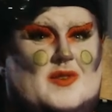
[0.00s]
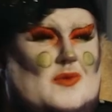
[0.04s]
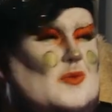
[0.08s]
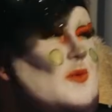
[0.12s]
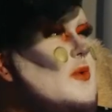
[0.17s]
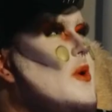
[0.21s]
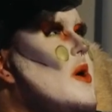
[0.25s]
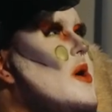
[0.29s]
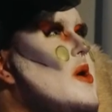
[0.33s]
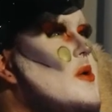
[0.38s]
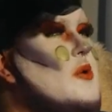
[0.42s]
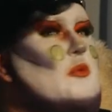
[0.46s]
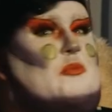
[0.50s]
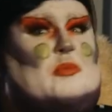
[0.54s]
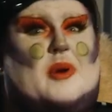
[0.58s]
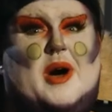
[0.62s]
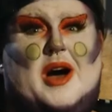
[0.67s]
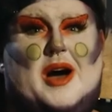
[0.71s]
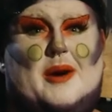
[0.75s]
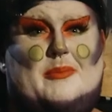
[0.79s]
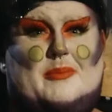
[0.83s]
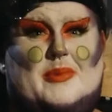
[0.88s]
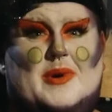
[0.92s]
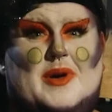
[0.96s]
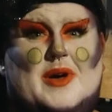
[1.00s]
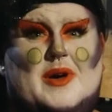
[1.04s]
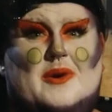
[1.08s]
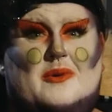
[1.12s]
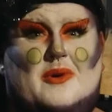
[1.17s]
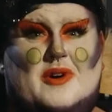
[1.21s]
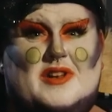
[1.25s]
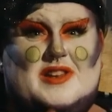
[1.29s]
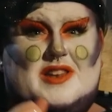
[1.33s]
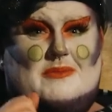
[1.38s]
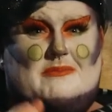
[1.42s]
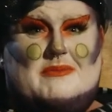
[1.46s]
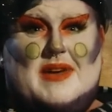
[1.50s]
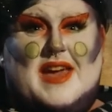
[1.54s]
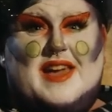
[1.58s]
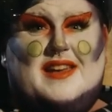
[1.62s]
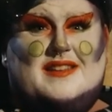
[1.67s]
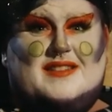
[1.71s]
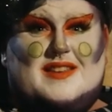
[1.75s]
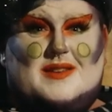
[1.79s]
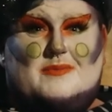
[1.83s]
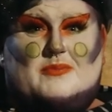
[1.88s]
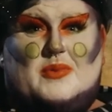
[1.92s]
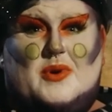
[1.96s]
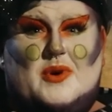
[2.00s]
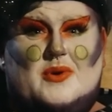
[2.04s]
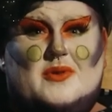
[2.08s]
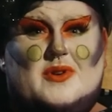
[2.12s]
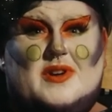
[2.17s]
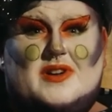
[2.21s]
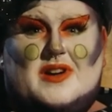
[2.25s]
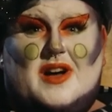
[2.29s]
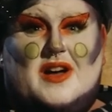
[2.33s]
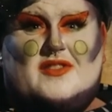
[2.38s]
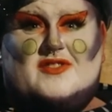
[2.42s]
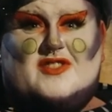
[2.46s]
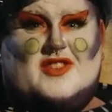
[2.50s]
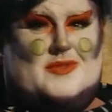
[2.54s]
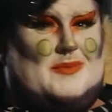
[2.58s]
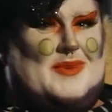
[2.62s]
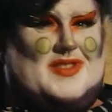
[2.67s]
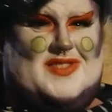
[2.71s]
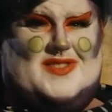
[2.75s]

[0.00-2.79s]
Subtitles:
Whoa, Pop, what an amazing Puka costume.